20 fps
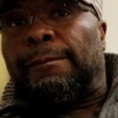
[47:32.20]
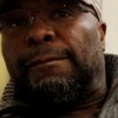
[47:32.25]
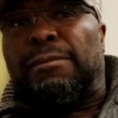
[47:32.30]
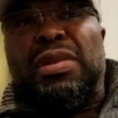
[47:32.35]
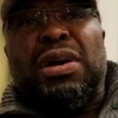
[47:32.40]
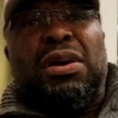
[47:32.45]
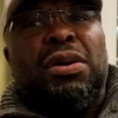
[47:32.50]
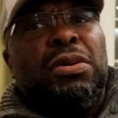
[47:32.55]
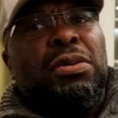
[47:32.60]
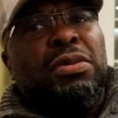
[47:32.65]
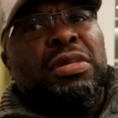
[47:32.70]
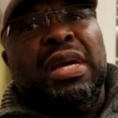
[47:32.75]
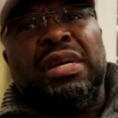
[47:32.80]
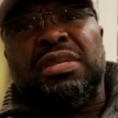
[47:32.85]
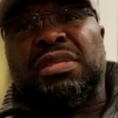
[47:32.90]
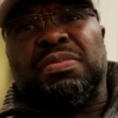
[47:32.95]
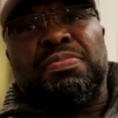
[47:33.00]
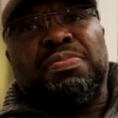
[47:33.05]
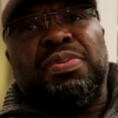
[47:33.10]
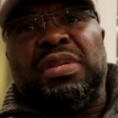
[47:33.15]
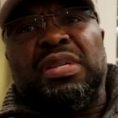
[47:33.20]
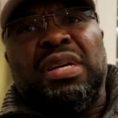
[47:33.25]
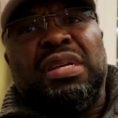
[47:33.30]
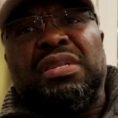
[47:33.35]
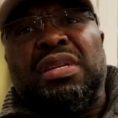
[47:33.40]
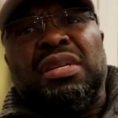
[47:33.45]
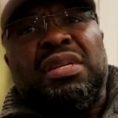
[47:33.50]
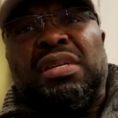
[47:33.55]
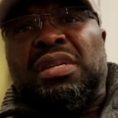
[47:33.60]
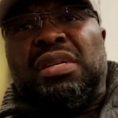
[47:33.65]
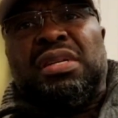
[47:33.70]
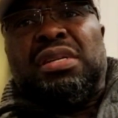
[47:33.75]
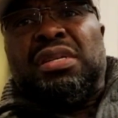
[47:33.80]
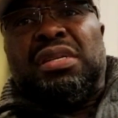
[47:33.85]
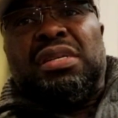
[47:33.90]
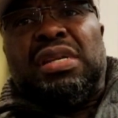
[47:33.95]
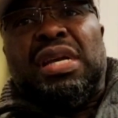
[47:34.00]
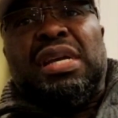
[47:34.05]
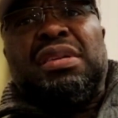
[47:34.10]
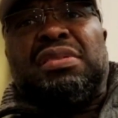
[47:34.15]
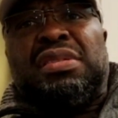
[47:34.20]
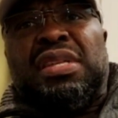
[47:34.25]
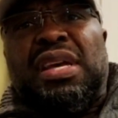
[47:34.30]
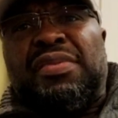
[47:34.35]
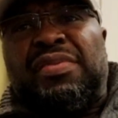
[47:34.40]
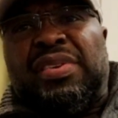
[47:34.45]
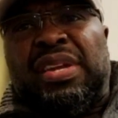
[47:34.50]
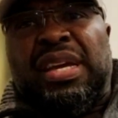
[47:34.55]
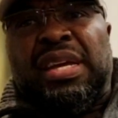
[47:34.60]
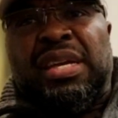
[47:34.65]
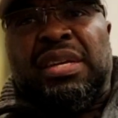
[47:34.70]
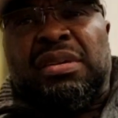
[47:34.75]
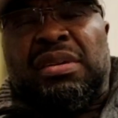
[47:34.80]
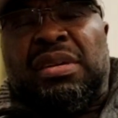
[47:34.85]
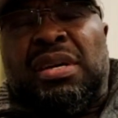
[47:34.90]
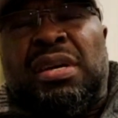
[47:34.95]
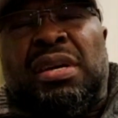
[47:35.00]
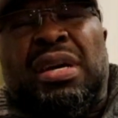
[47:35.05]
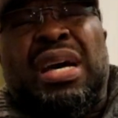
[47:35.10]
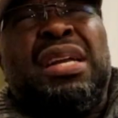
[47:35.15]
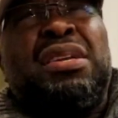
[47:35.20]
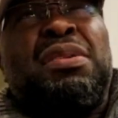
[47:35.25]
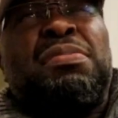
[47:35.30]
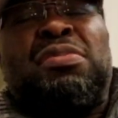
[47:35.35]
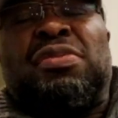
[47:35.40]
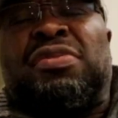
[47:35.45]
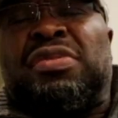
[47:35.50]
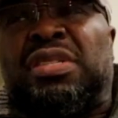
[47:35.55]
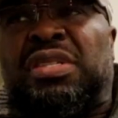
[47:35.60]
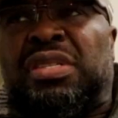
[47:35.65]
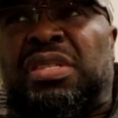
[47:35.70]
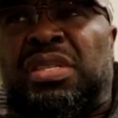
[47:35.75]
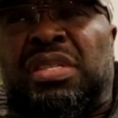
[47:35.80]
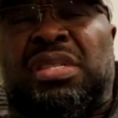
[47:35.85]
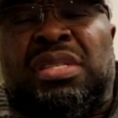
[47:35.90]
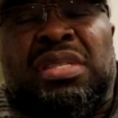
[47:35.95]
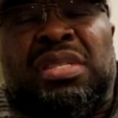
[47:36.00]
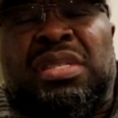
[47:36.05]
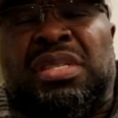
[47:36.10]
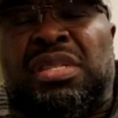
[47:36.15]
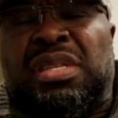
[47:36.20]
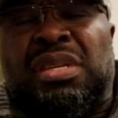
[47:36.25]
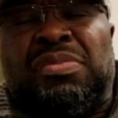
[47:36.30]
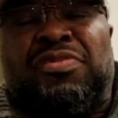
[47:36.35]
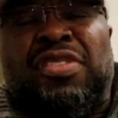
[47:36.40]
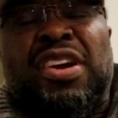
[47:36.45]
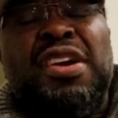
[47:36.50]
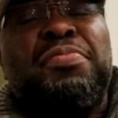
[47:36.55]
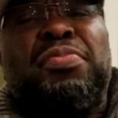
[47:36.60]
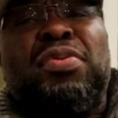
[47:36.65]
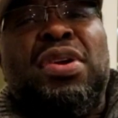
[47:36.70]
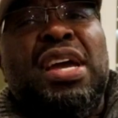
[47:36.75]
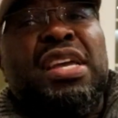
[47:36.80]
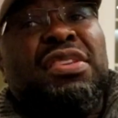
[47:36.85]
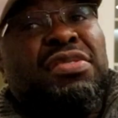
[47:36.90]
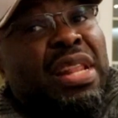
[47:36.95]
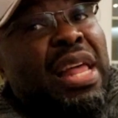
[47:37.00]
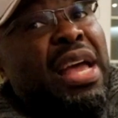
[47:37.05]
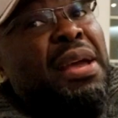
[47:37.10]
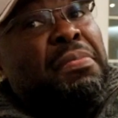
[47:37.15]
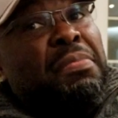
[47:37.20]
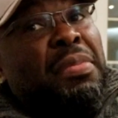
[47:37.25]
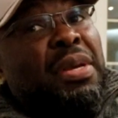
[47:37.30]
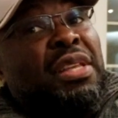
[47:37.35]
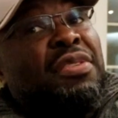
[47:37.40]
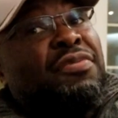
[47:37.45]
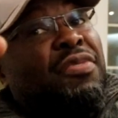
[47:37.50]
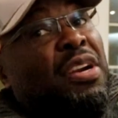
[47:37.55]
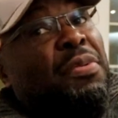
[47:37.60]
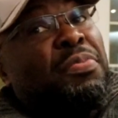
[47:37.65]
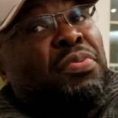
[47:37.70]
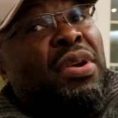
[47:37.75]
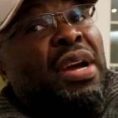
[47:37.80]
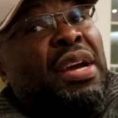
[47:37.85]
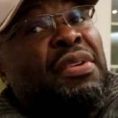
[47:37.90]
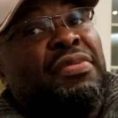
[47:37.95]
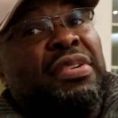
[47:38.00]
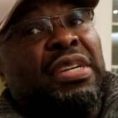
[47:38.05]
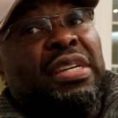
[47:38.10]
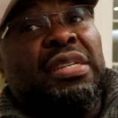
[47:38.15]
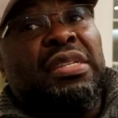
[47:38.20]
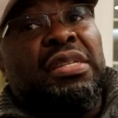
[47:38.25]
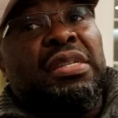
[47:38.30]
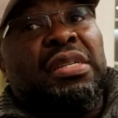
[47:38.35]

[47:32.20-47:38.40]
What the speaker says: No, that's... Yeah. That, David Haye, Adam Booth is very... He's like me, he's very private.